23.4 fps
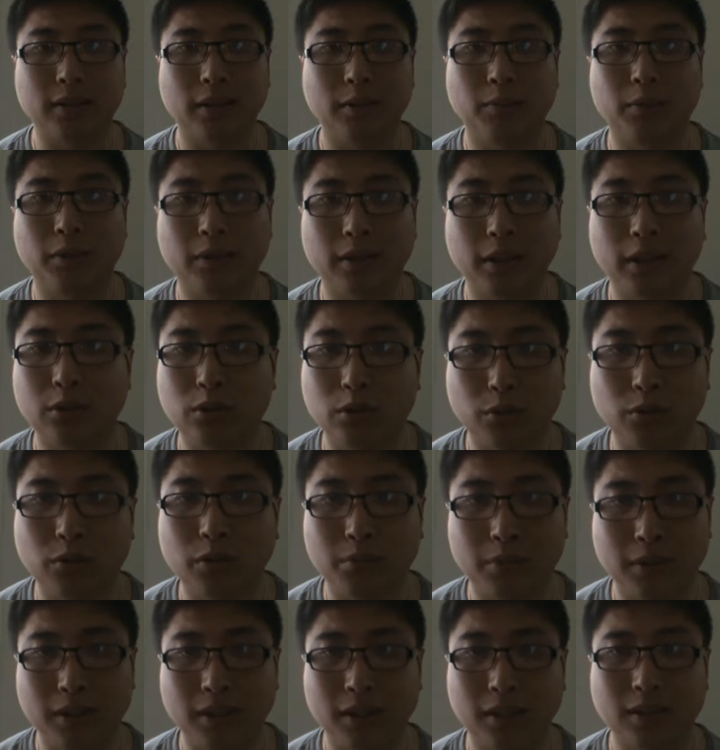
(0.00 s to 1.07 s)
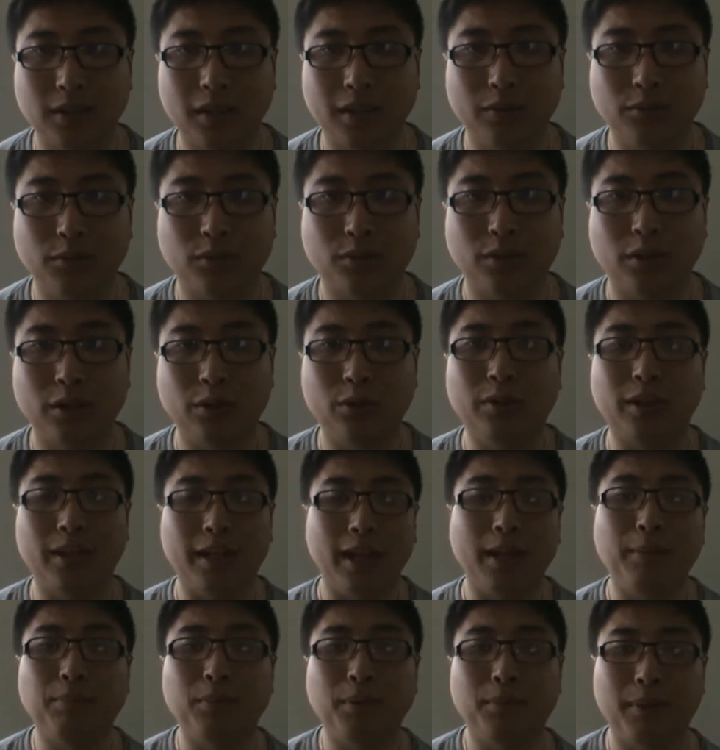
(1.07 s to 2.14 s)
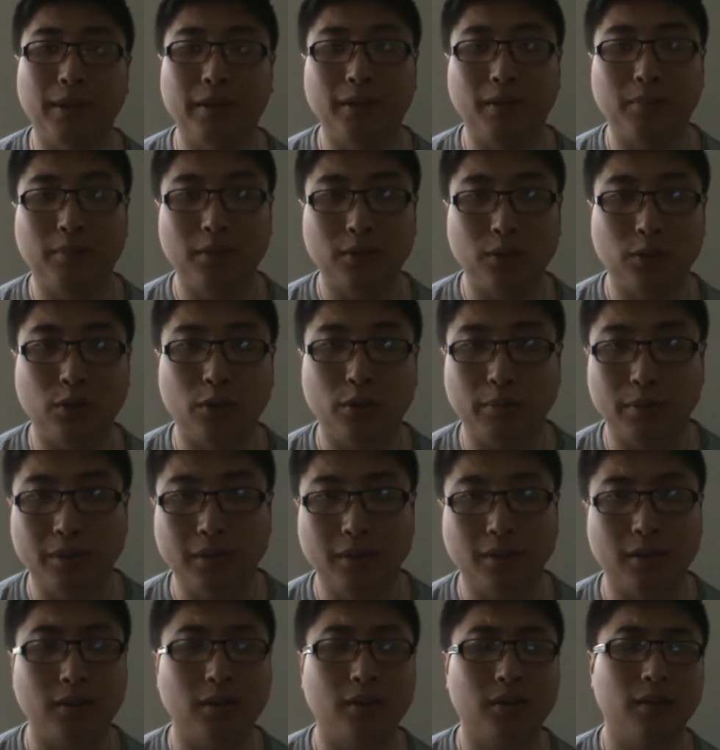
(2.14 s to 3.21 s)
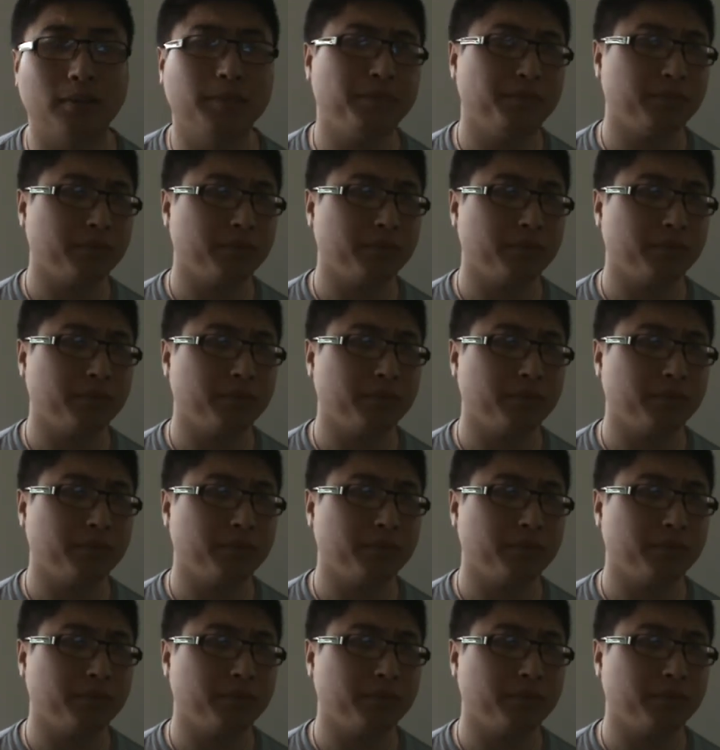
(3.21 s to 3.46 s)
and what they do to be successful so that you can implement them into your business.